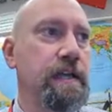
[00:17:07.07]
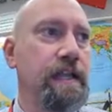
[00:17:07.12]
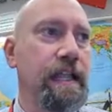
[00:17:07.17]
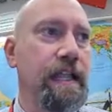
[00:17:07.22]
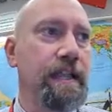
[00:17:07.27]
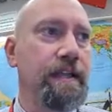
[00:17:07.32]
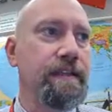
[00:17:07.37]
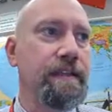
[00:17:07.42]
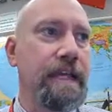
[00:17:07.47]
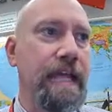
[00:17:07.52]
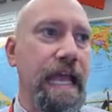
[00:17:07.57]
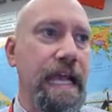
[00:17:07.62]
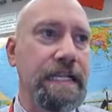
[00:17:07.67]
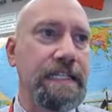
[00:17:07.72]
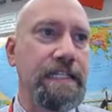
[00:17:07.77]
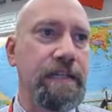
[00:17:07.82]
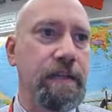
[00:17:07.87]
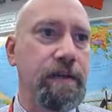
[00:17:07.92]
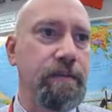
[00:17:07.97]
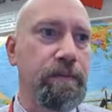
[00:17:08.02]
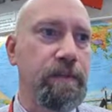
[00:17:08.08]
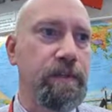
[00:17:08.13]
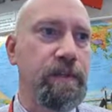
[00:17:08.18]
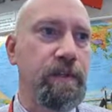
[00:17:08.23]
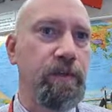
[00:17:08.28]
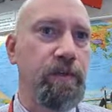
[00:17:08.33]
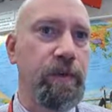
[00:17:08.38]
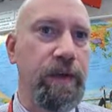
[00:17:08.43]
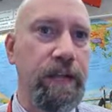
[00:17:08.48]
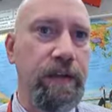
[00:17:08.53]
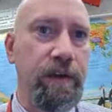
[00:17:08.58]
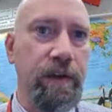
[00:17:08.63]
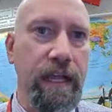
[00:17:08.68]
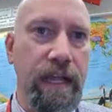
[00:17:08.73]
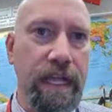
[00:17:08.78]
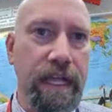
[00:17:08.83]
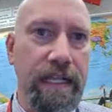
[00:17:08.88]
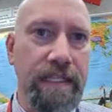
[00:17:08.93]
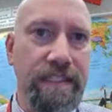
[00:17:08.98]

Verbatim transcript: Now let's exit Immersive Reader